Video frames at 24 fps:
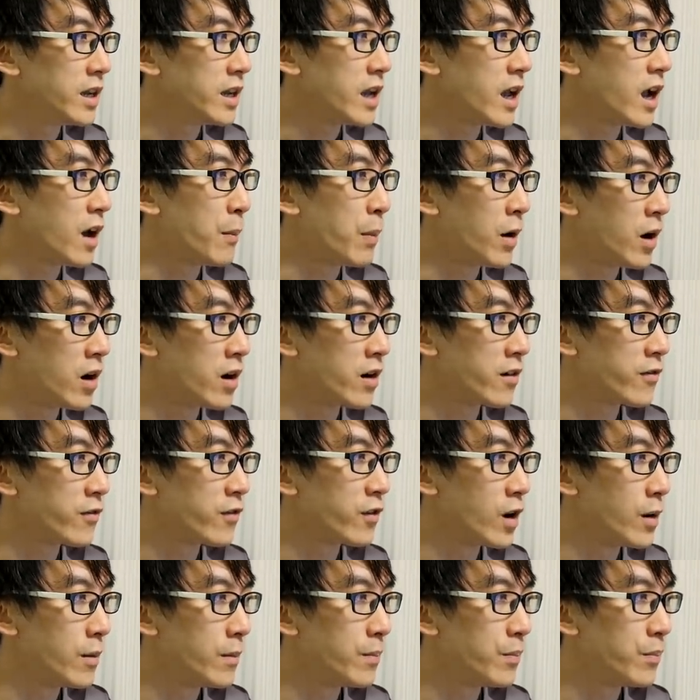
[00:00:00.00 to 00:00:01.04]
apart
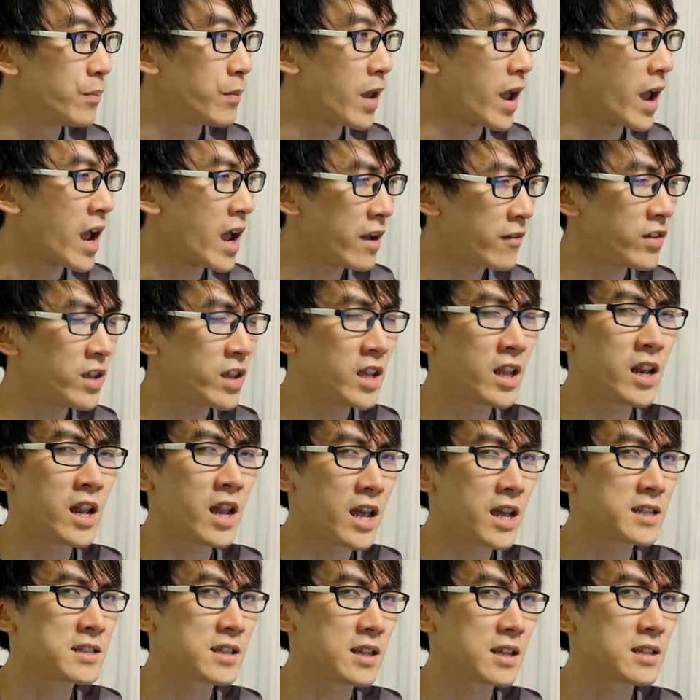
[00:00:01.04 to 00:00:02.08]
from having an
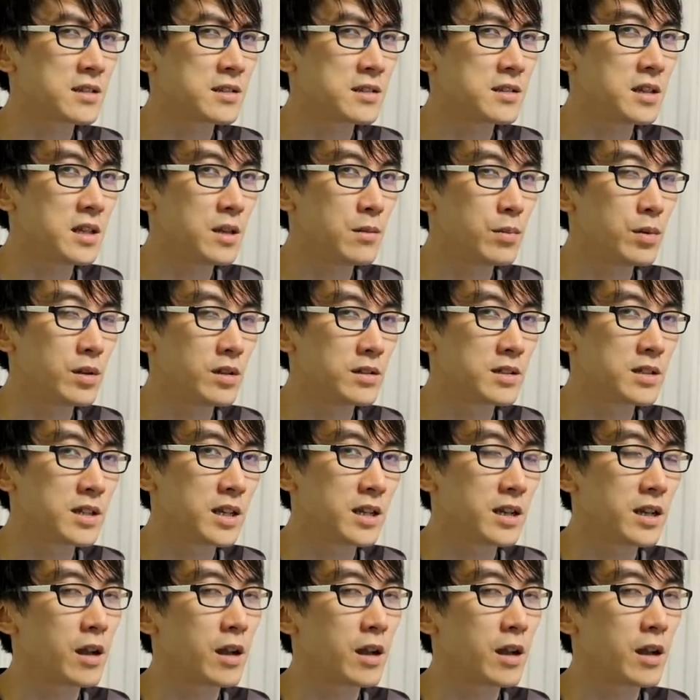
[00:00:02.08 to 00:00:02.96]
SSD built in.